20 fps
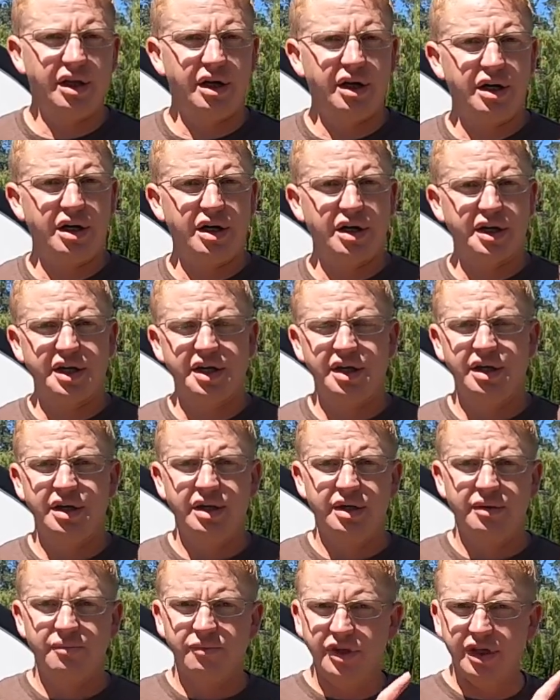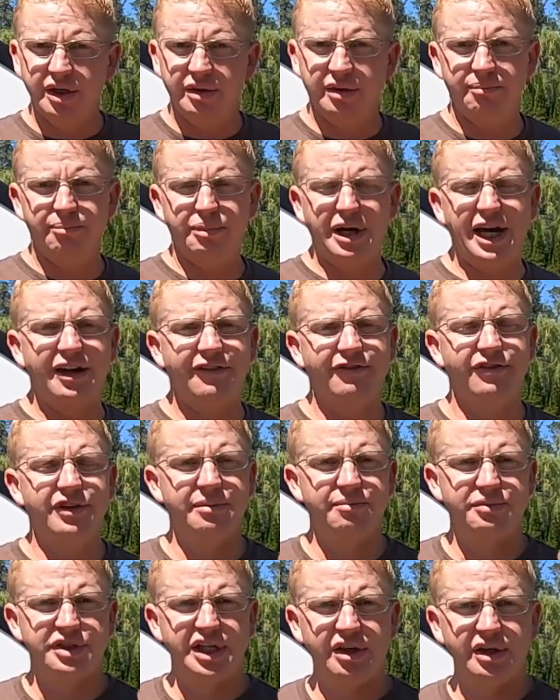lock, the
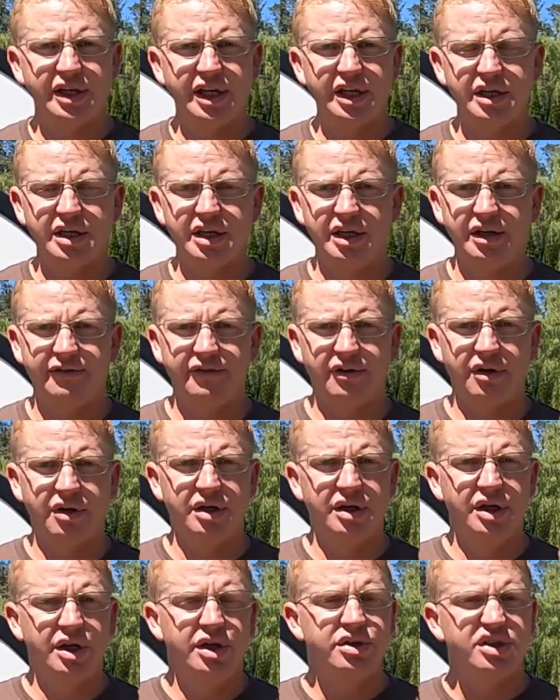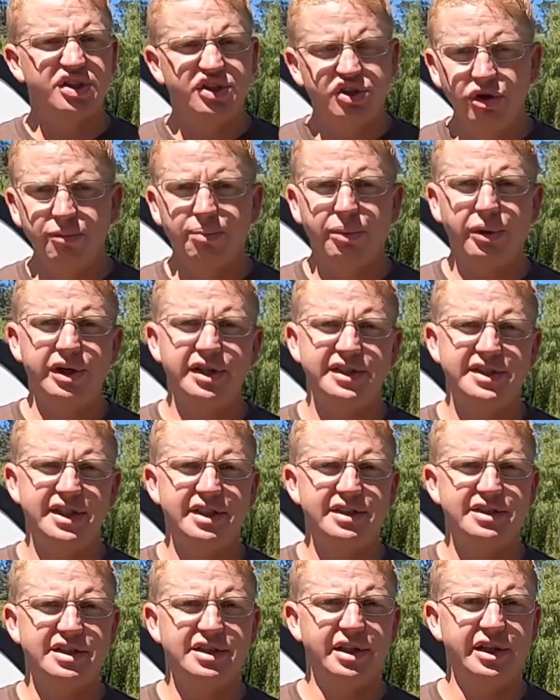backflip tailgate cover. Super
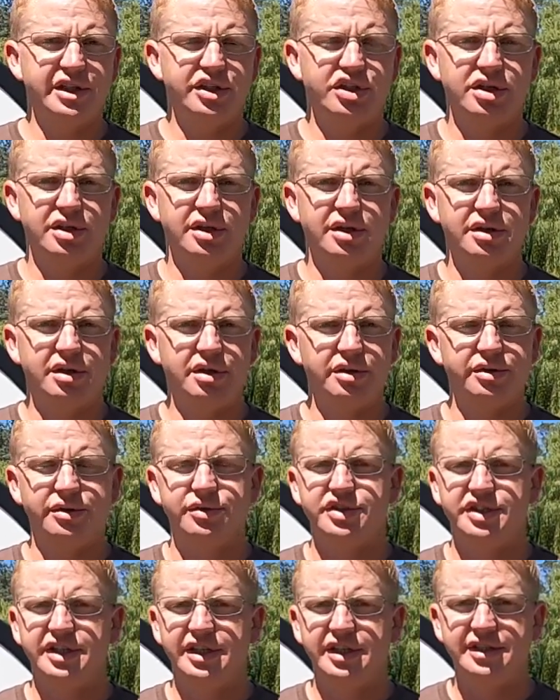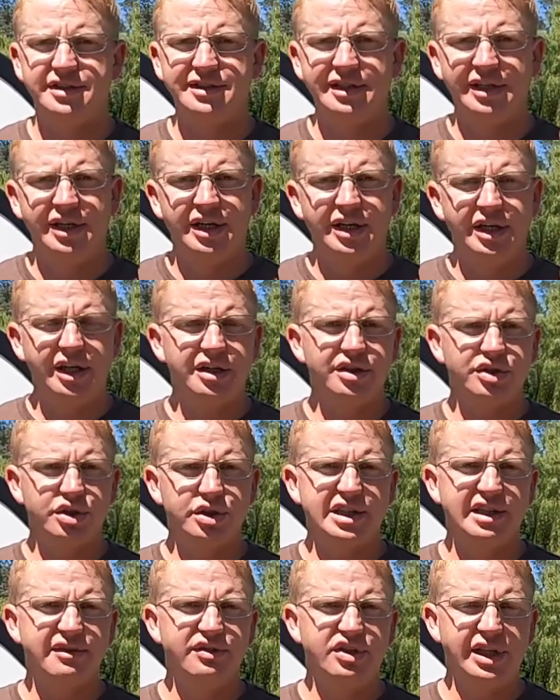easy installation on all those things, and it
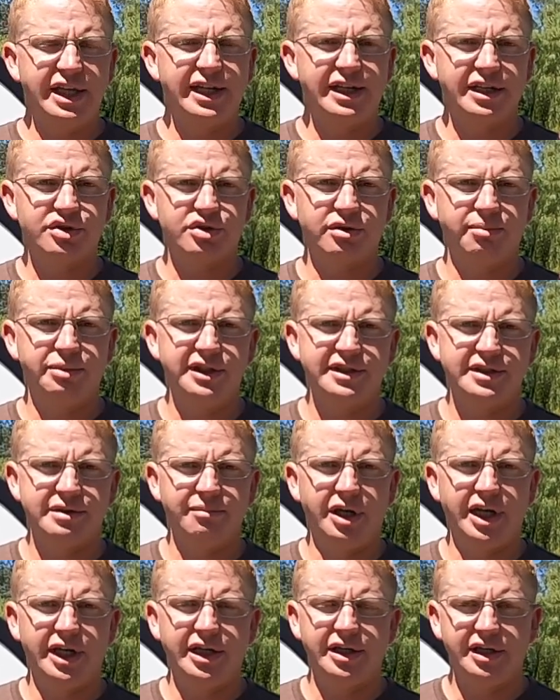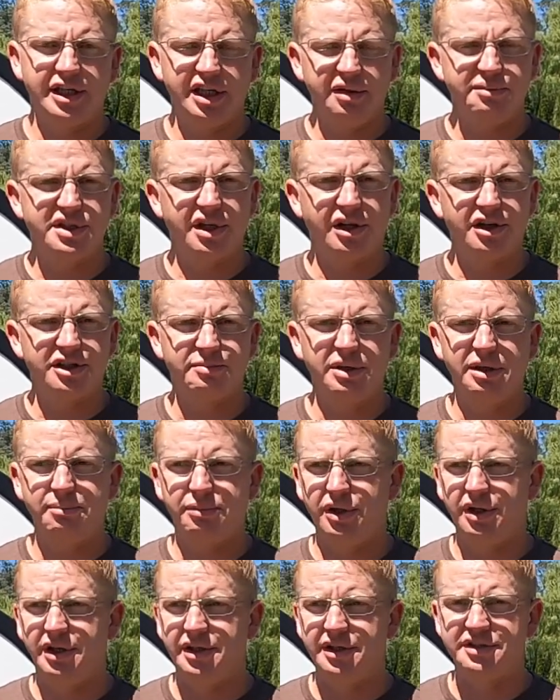just gives you that extra peace of mind and keeps the honest
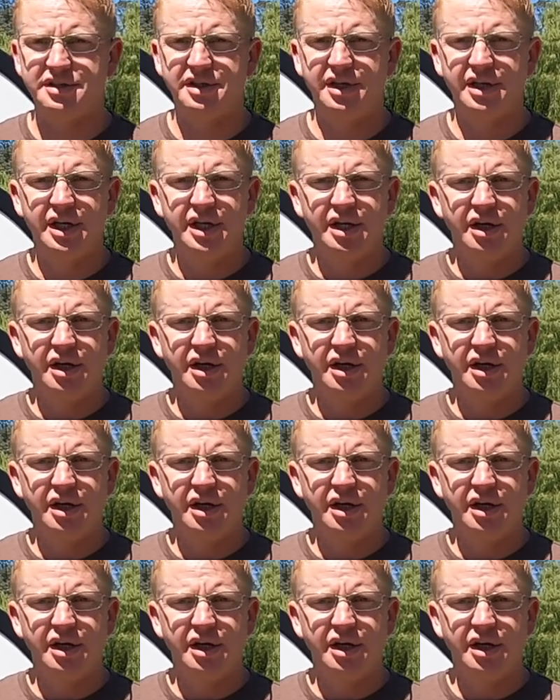people honest.